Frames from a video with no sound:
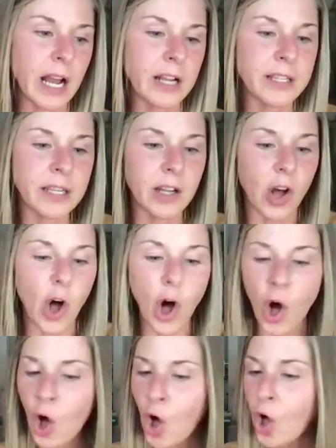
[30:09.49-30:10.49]
I did
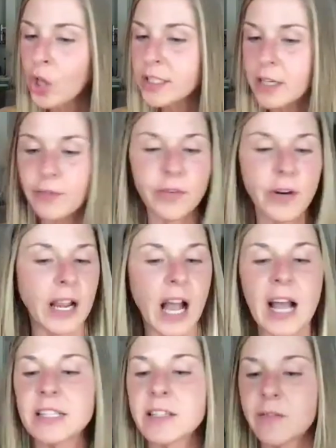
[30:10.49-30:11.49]
all different
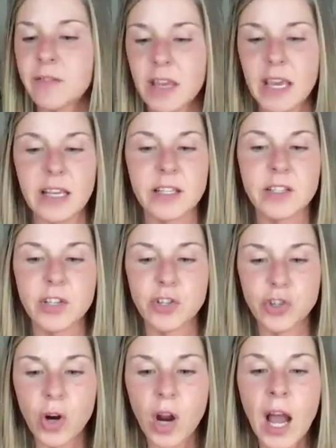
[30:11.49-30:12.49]
kinds of things to
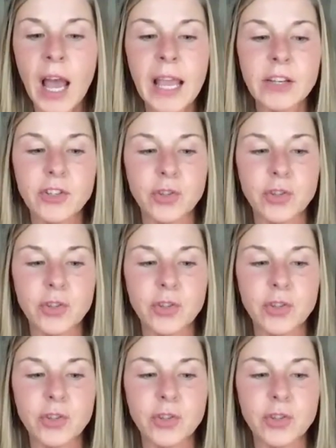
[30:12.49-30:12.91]
try